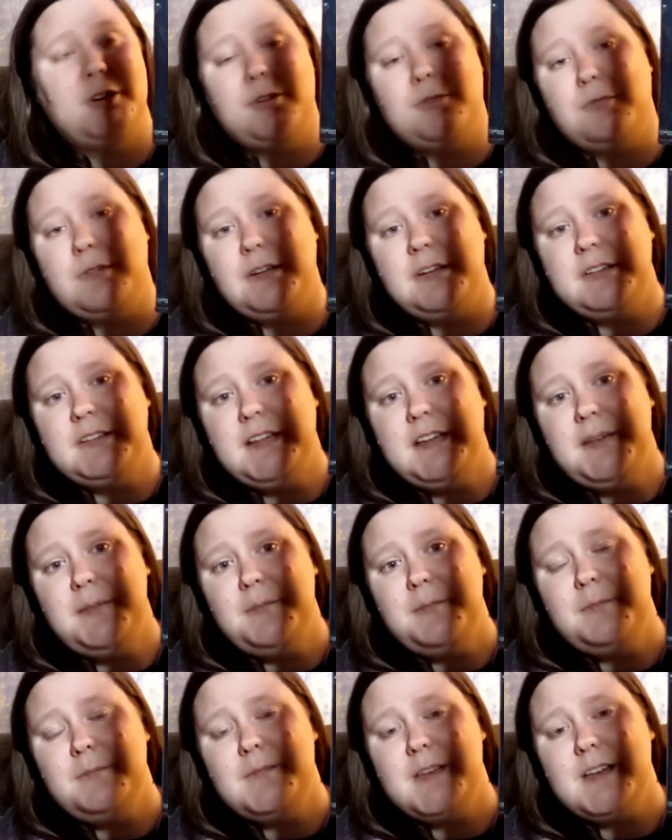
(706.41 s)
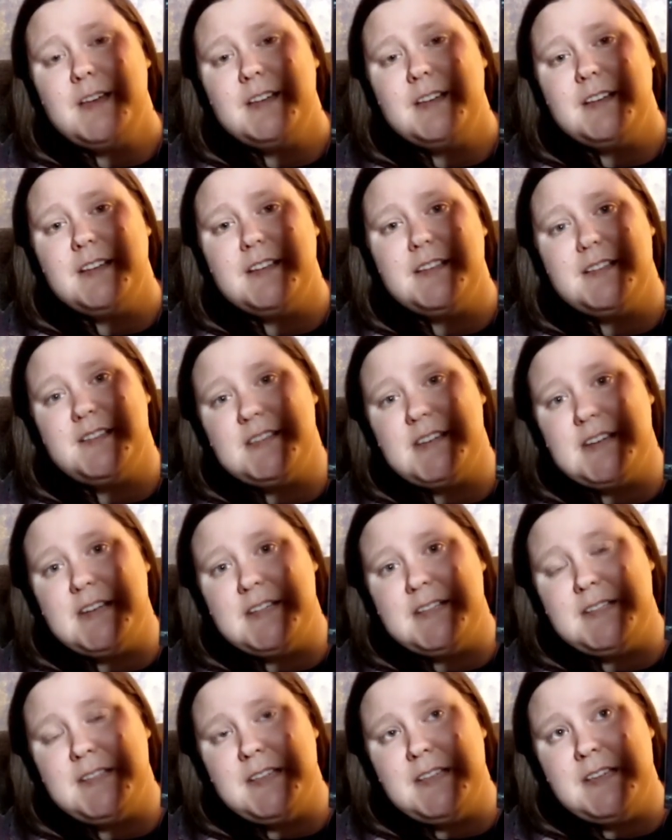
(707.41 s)
real name,
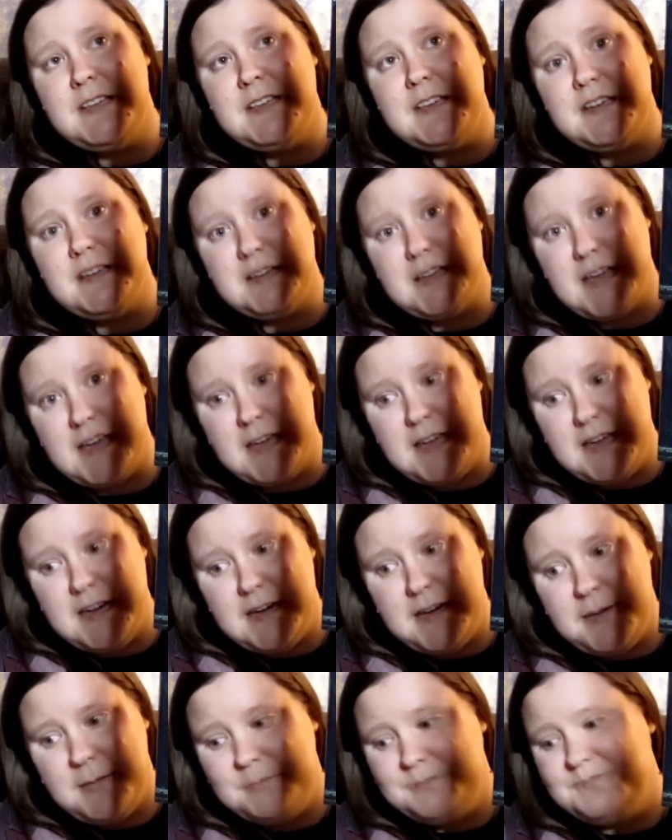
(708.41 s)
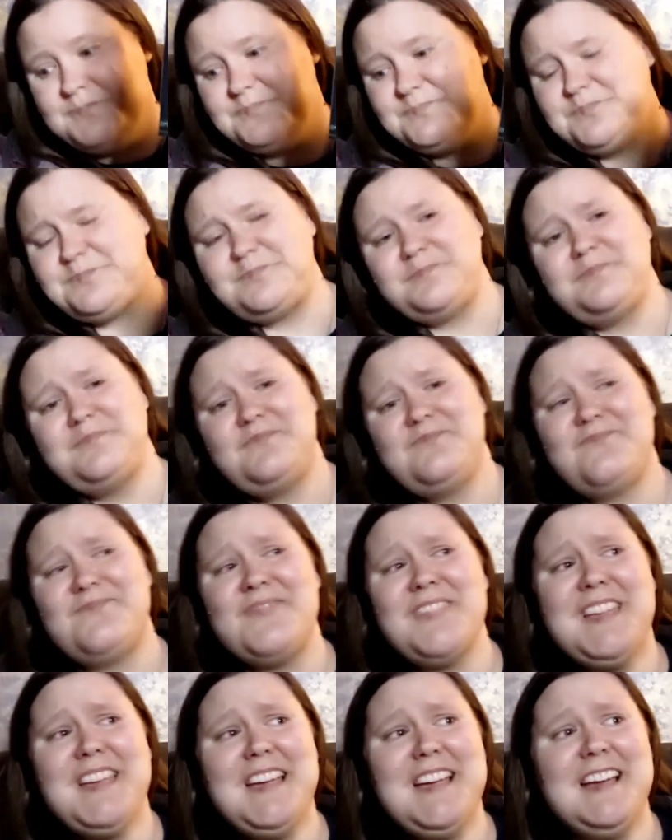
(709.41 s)
Stacy Kincaid,
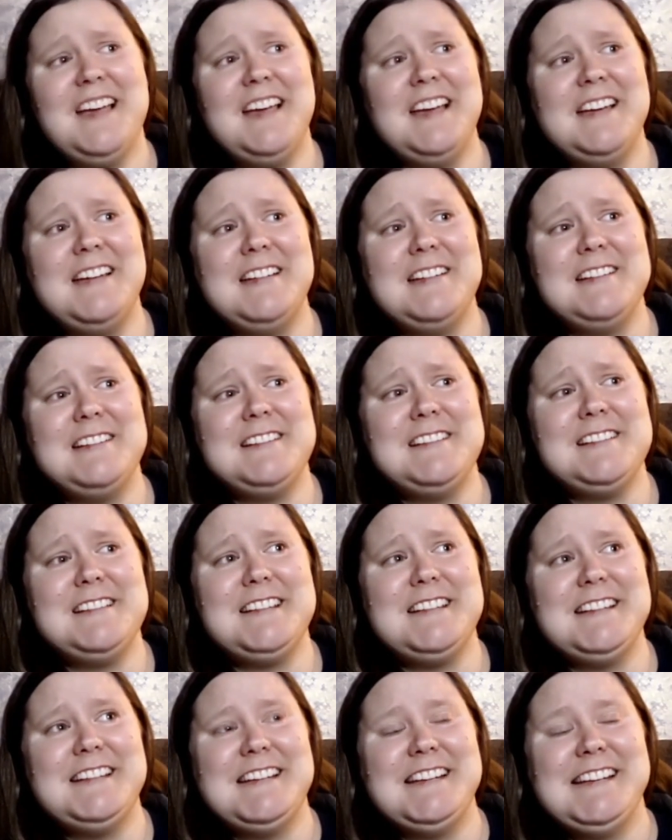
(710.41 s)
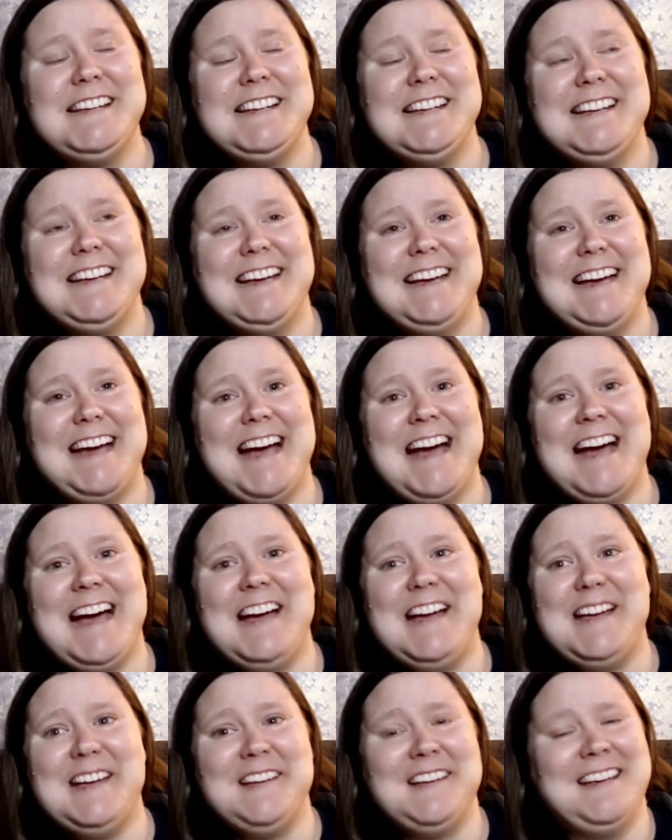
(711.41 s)
and
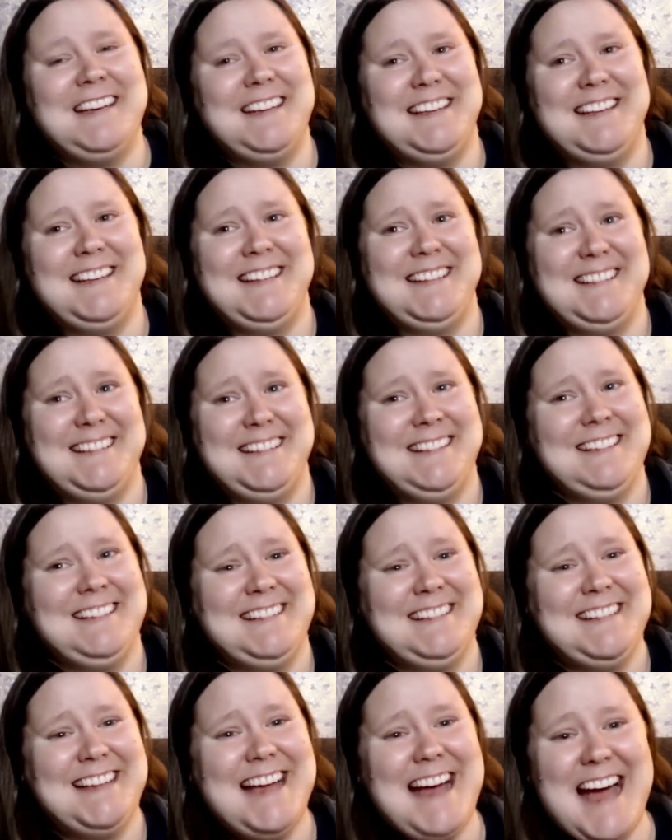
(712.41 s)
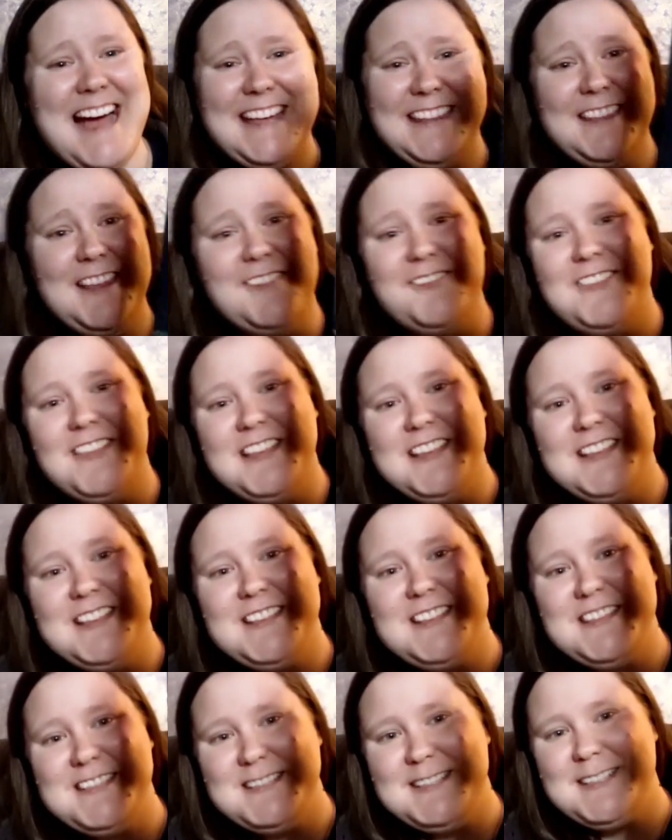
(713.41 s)
I love this.
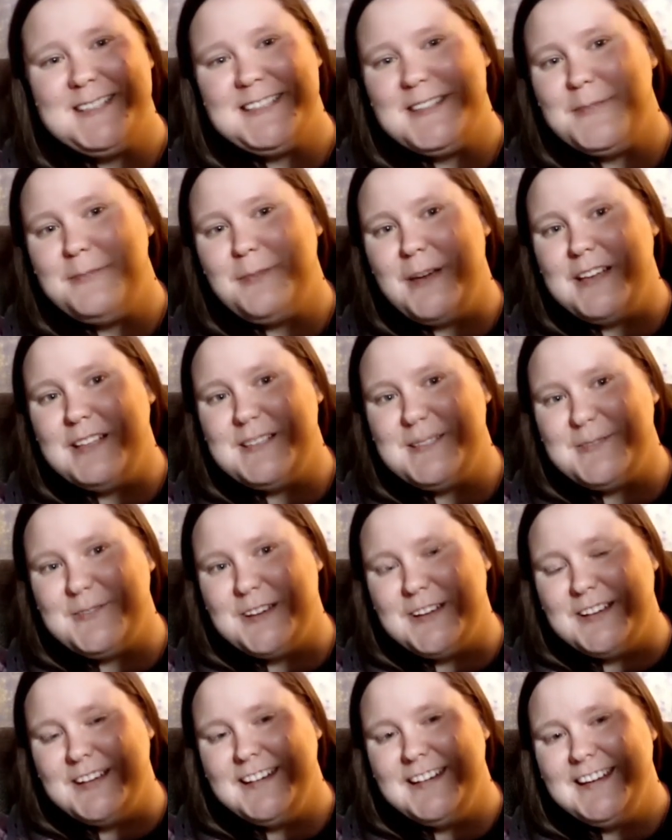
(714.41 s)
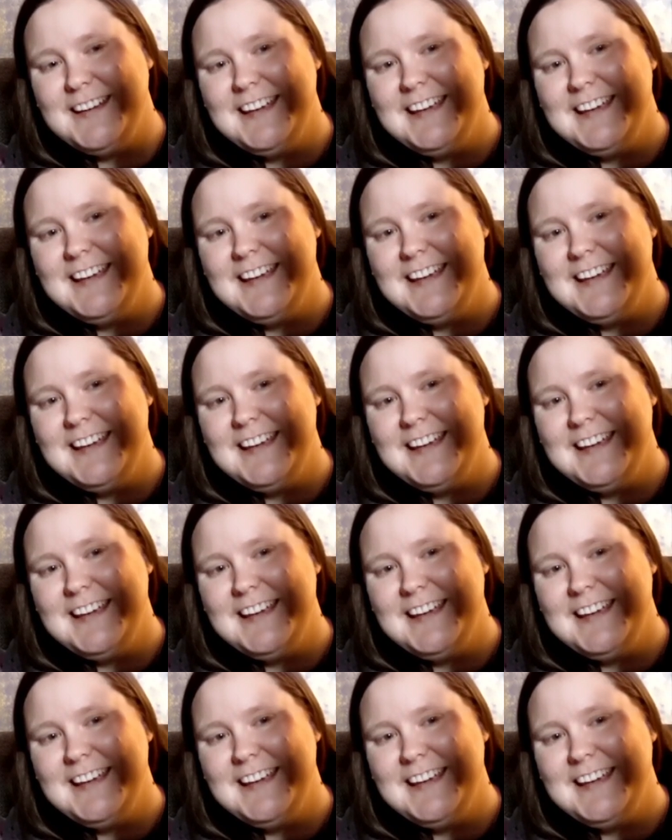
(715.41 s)
This is the best one.